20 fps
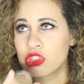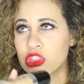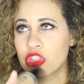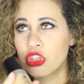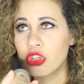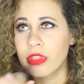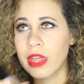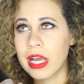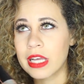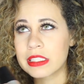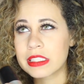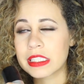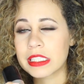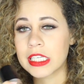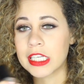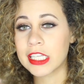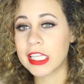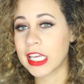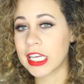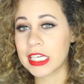
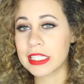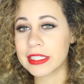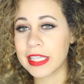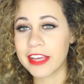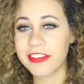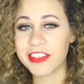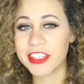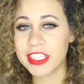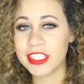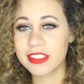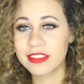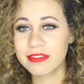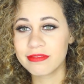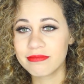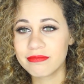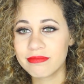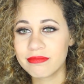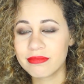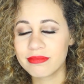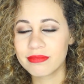2011
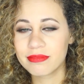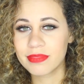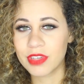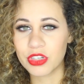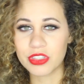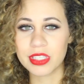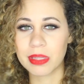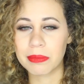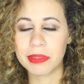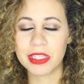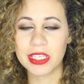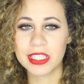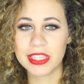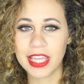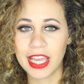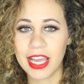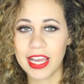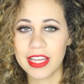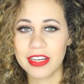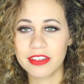or something like
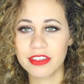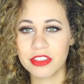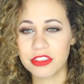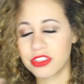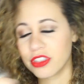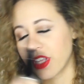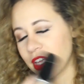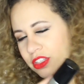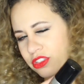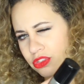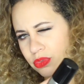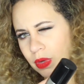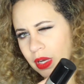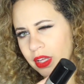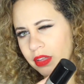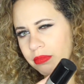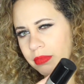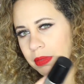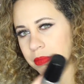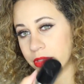that, or
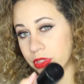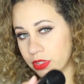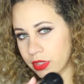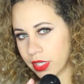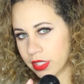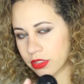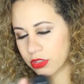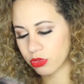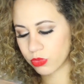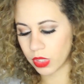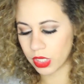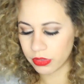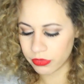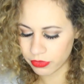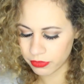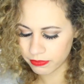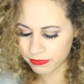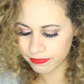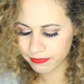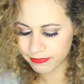2012, maybe 2012.